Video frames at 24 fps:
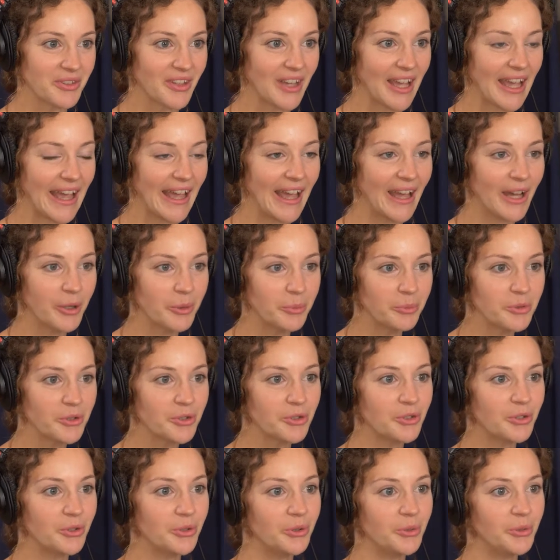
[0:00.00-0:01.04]
that help
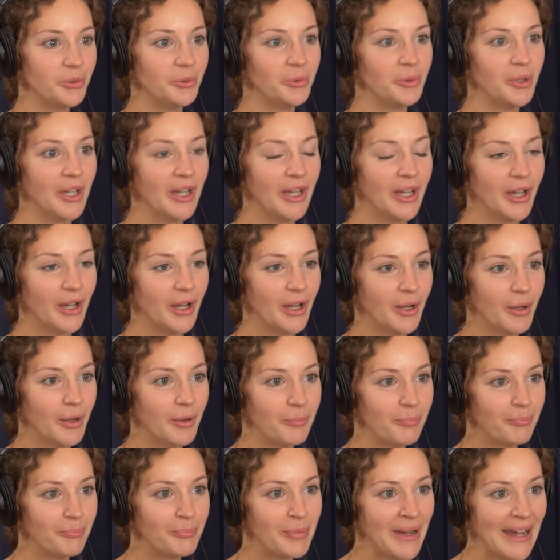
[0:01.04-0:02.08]
to
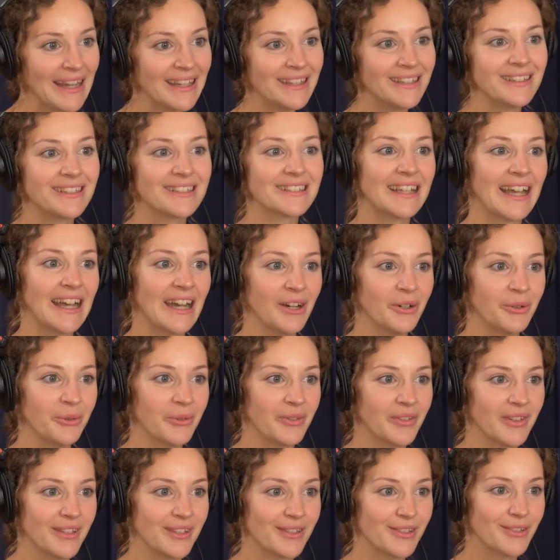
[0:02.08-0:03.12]
balance
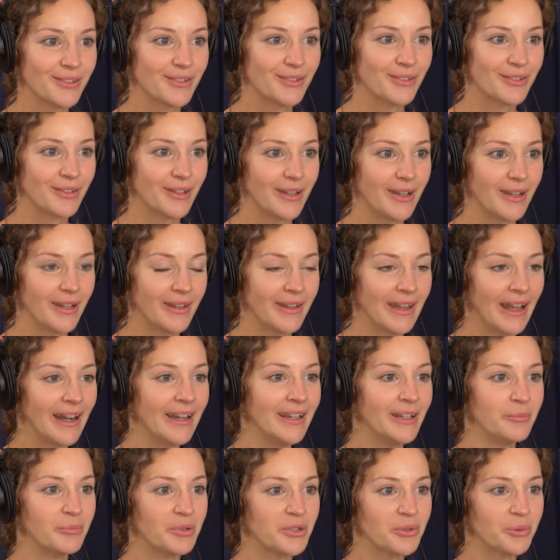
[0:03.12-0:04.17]
out this
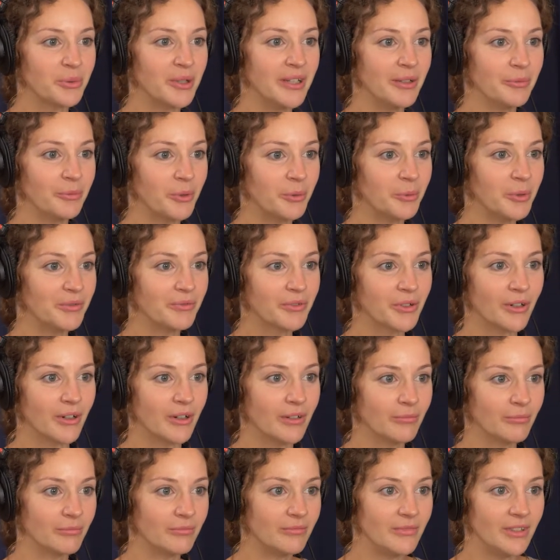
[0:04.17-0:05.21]
line between what we've got
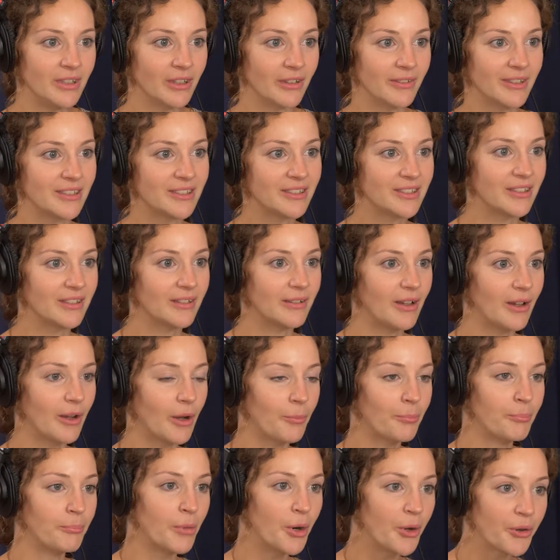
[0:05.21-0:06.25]
on, this
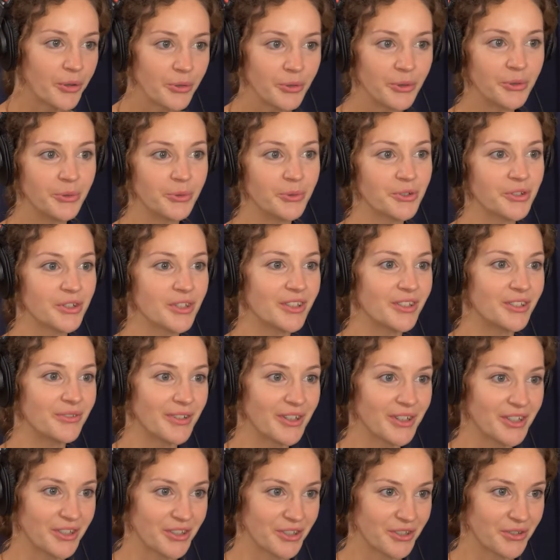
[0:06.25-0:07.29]
monoculture, this
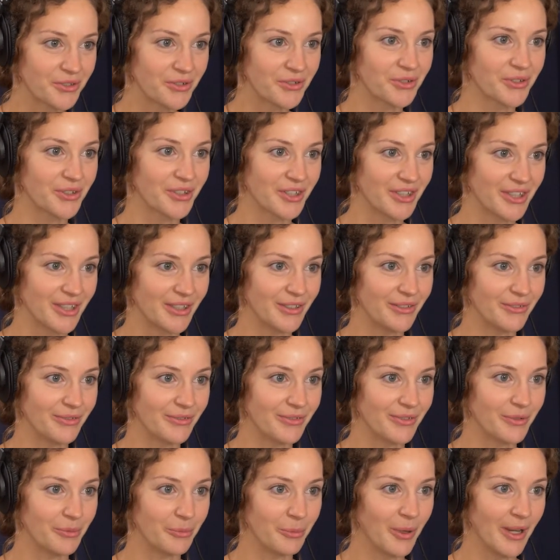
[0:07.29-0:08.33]
very destructive
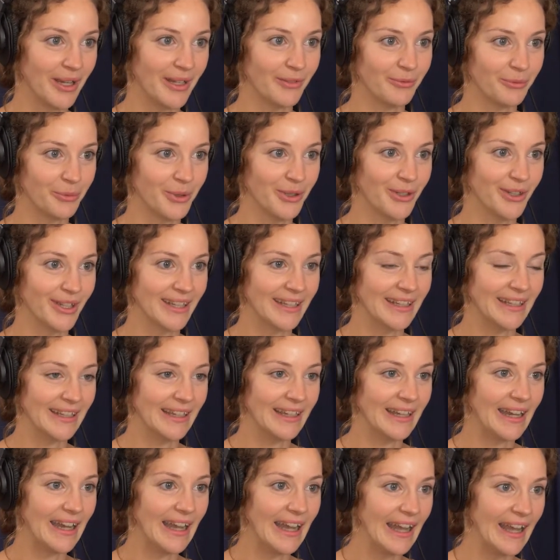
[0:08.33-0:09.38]
way of
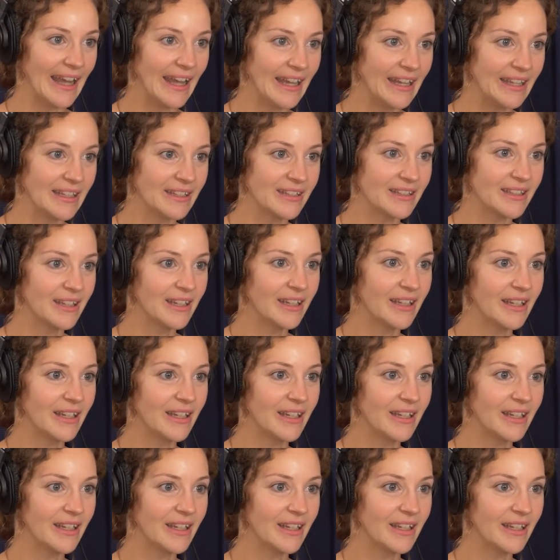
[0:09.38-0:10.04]
working, and